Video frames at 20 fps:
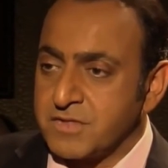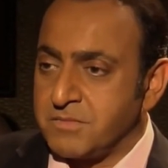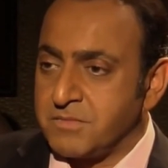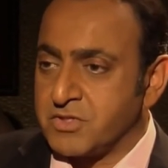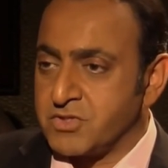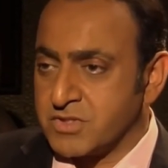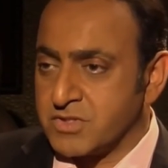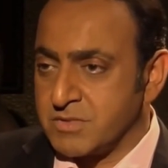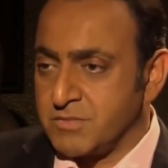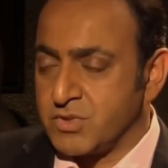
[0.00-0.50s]
achieved so
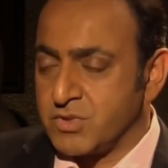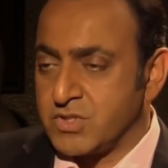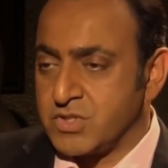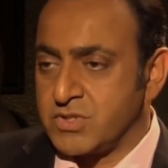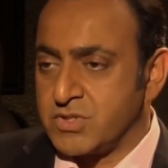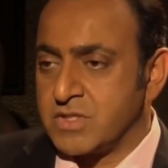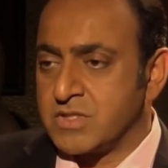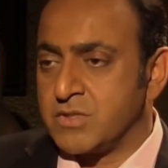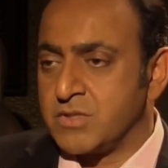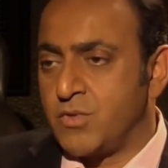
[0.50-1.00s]
much as a
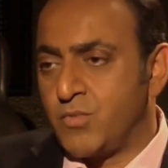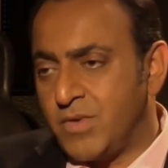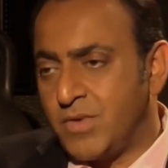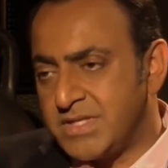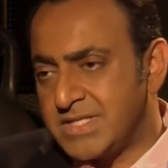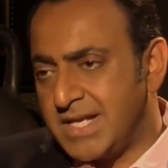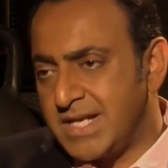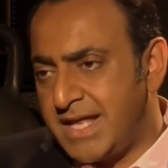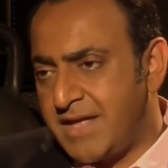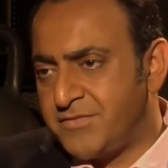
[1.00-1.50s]
musician and so on.
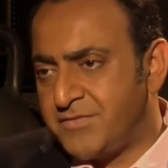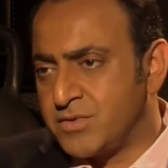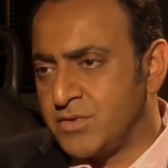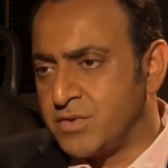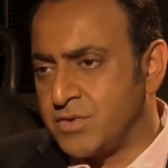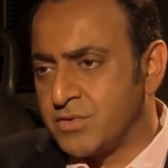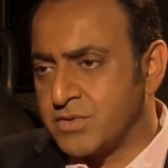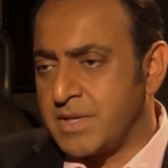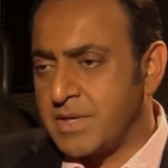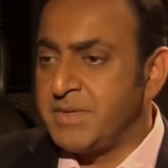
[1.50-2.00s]
What's
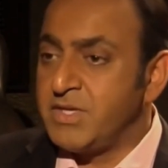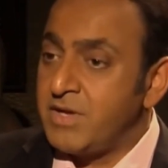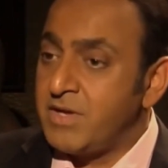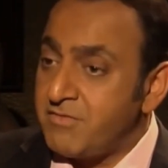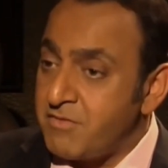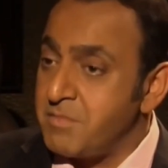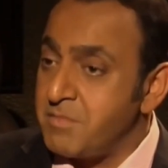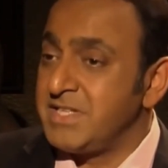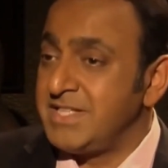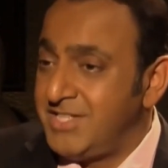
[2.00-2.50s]
left on yours? I mean,
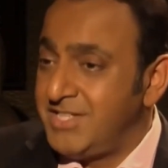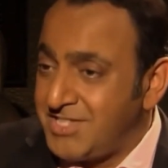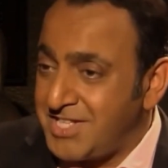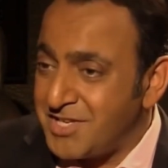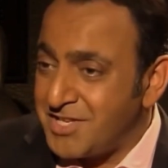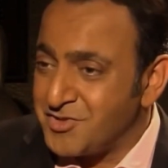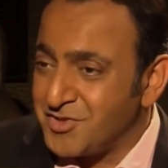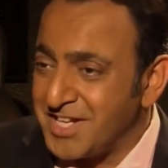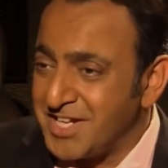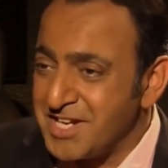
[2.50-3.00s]
you have a busy
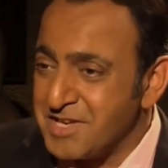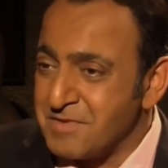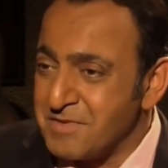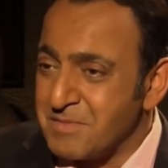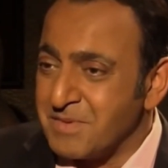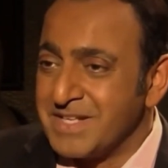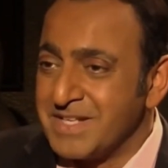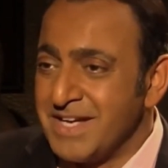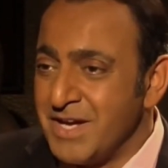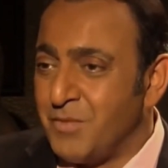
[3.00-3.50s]
schedule
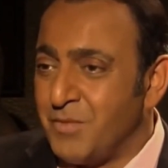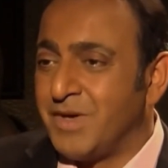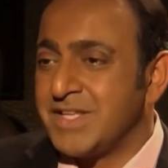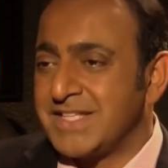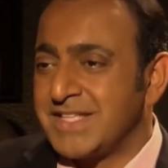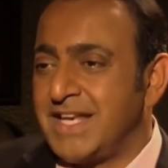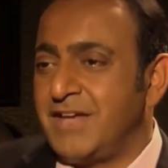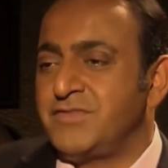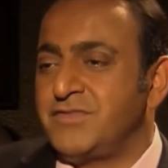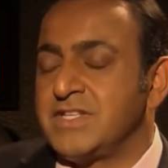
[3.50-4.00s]
anyway, but
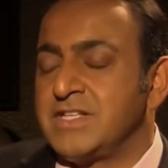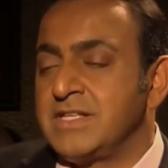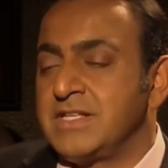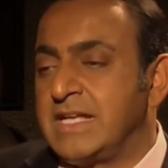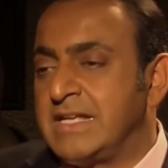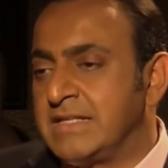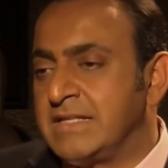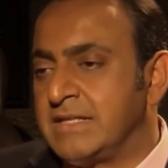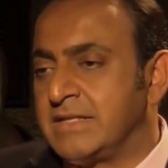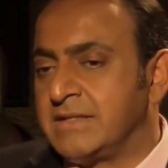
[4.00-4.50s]
what's left
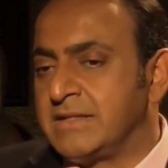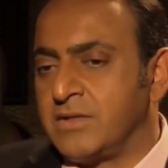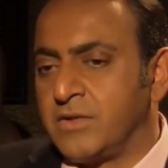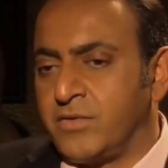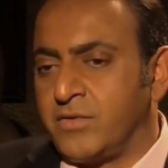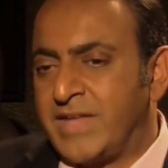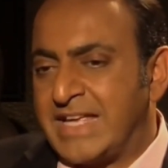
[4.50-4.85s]
in the